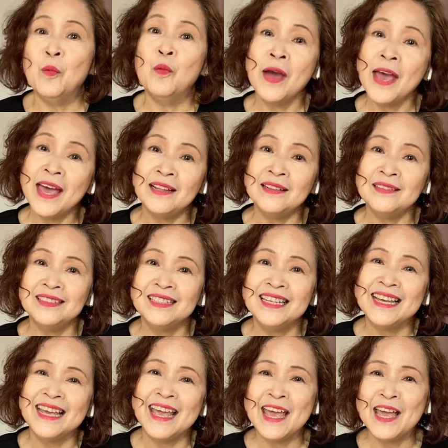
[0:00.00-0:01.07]
Well,
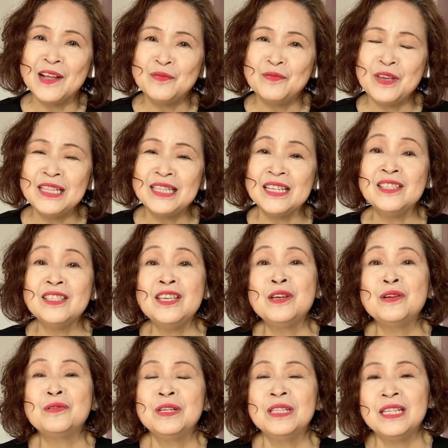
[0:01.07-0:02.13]
LV, the
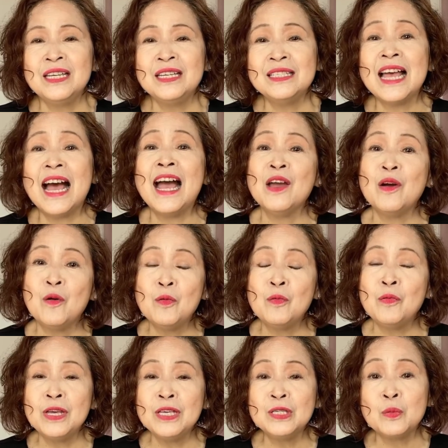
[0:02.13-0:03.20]
secret is I
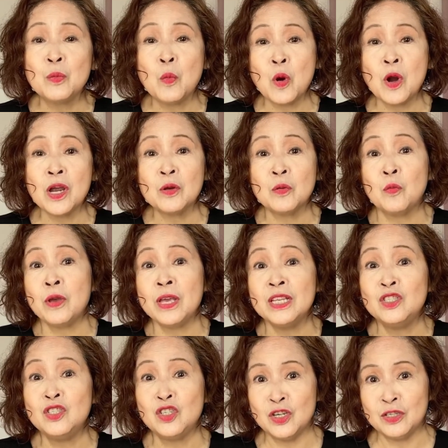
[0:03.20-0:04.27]
always work with
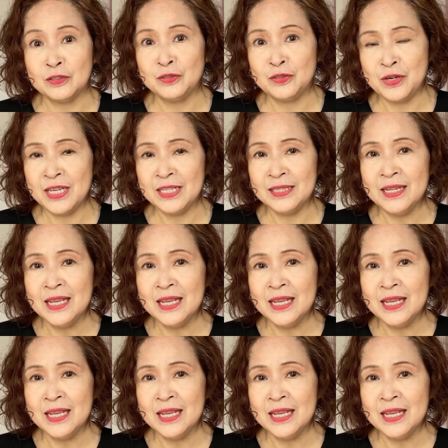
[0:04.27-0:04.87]
children.